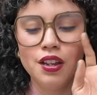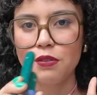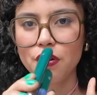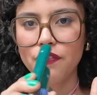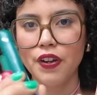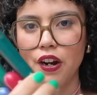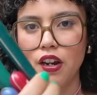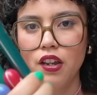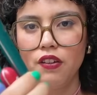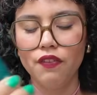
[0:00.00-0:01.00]
These were
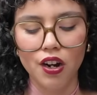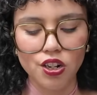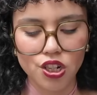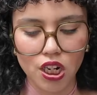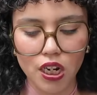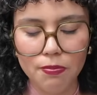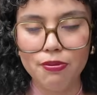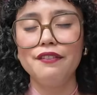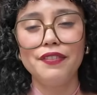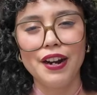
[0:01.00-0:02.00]
very, very cheap
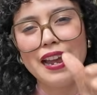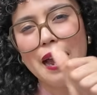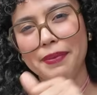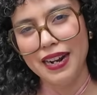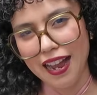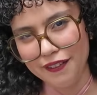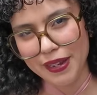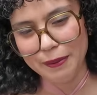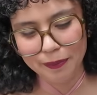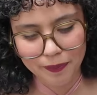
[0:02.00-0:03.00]
and I'm very happy to have
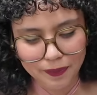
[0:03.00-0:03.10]
them.